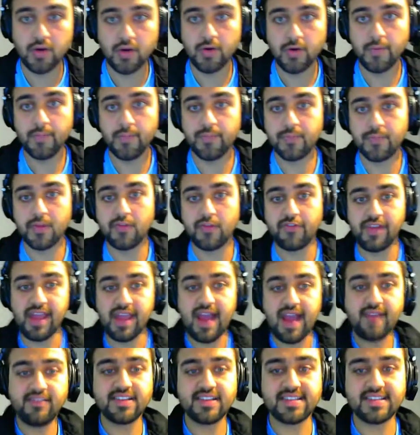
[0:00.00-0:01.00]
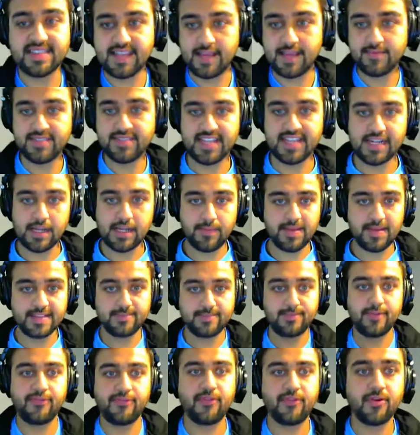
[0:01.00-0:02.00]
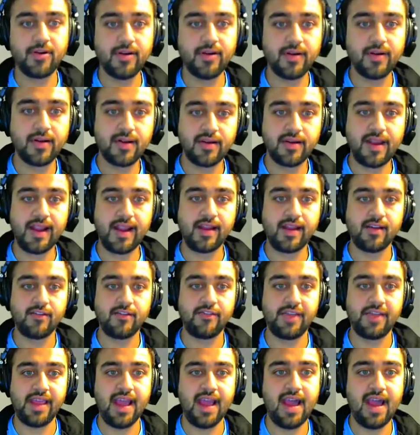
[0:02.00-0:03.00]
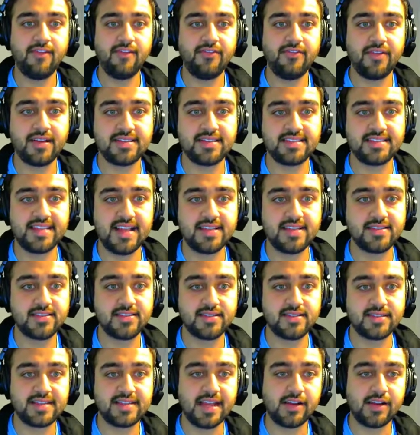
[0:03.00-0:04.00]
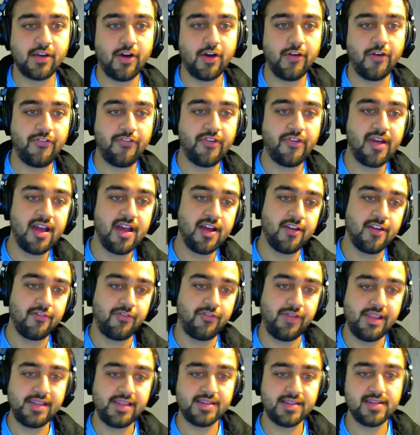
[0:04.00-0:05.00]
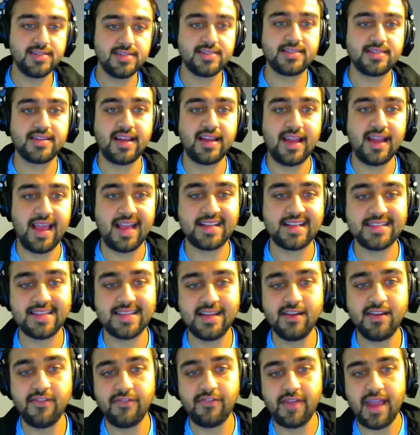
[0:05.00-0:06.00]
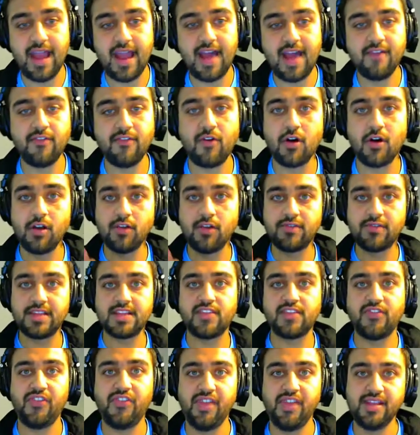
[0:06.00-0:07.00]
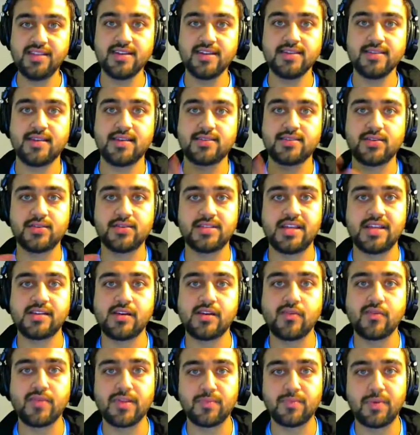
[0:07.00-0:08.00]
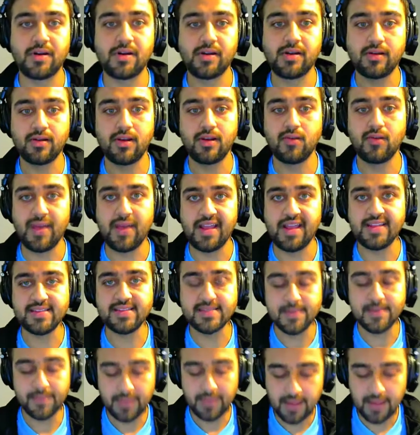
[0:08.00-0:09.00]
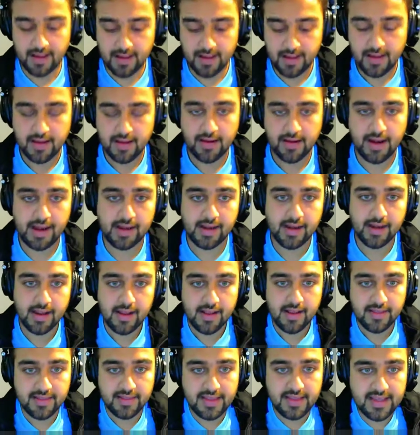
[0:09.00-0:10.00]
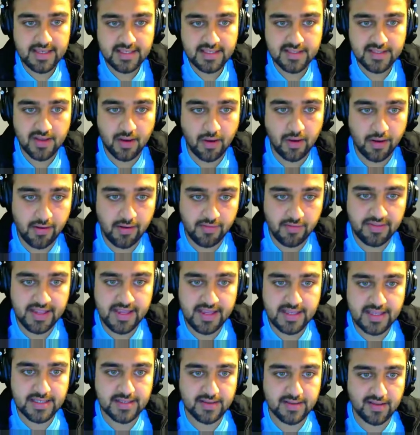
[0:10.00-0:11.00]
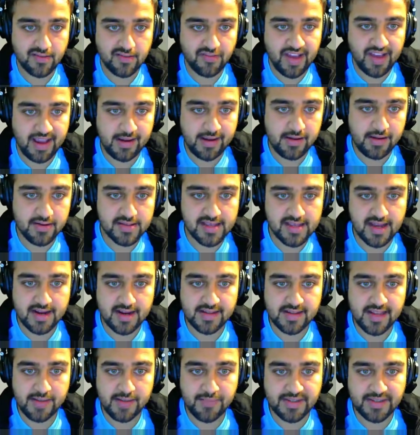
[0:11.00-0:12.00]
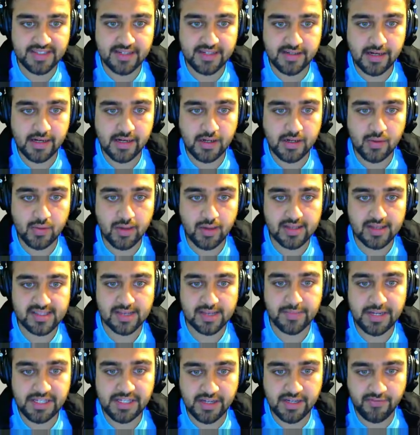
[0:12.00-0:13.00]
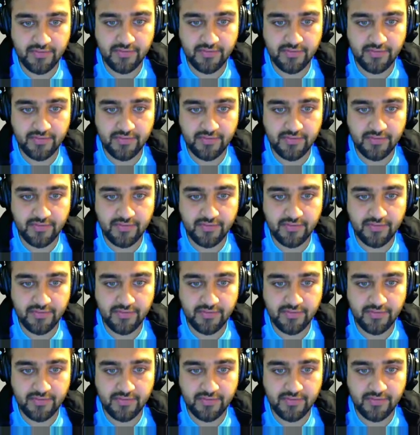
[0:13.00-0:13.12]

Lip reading: So we have the same setup as before, right? We have a set of features till xn. We have all of these features associated with particular weights, right? All of these values are then presented to a